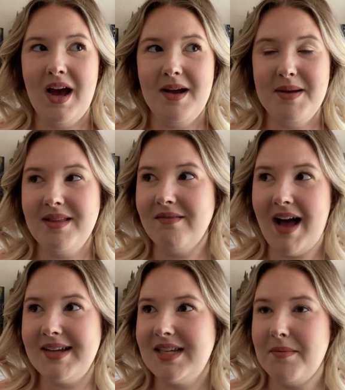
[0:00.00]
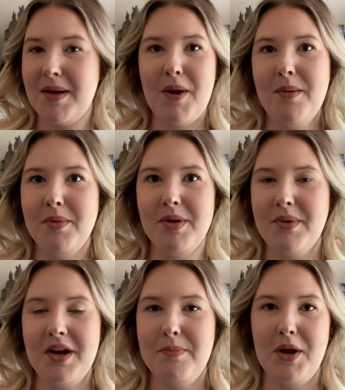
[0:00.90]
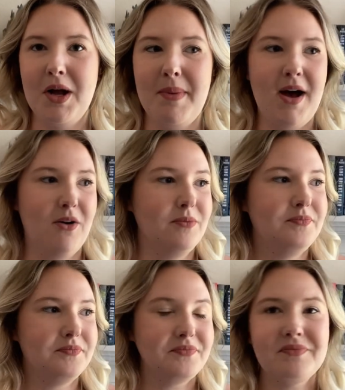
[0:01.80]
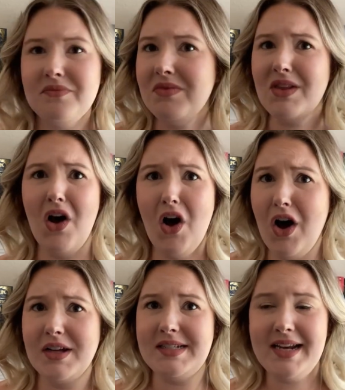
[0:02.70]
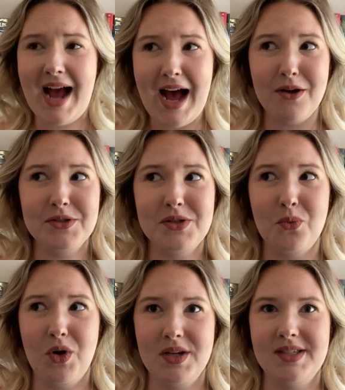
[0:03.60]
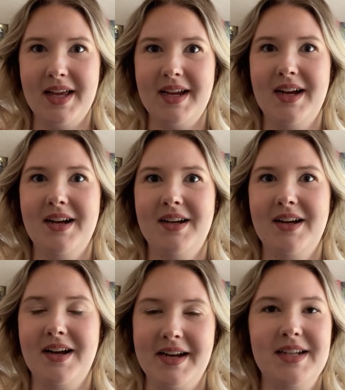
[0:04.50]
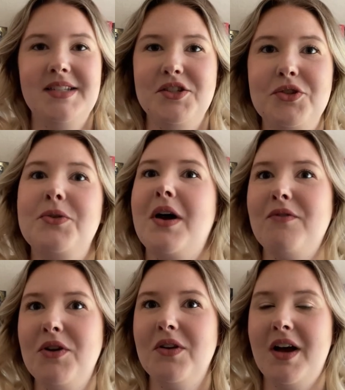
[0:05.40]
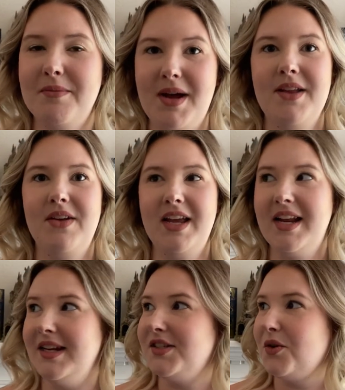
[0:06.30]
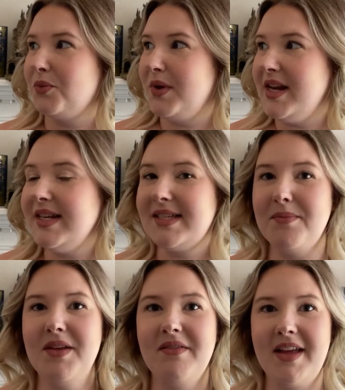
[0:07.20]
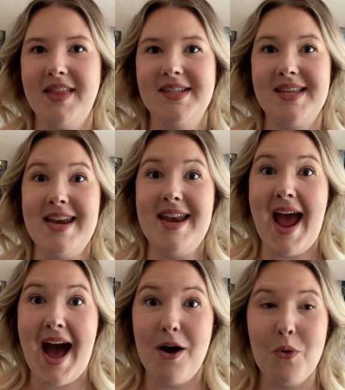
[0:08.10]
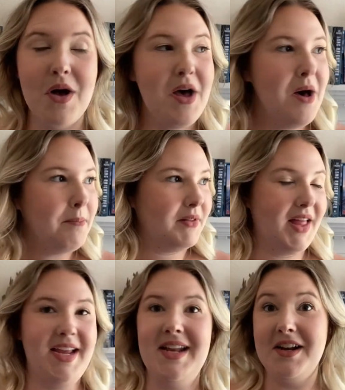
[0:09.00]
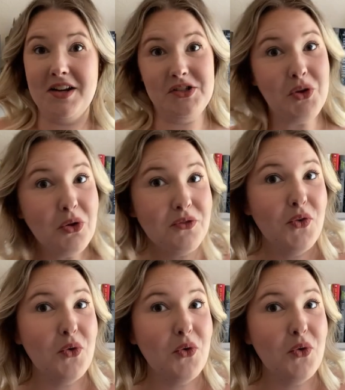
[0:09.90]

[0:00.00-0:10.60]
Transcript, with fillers: I mean, the last time I probably read a book about a haunted house was like a Nancy Drew novel. I'm not even kidding. So reading something like this now, but like in an adult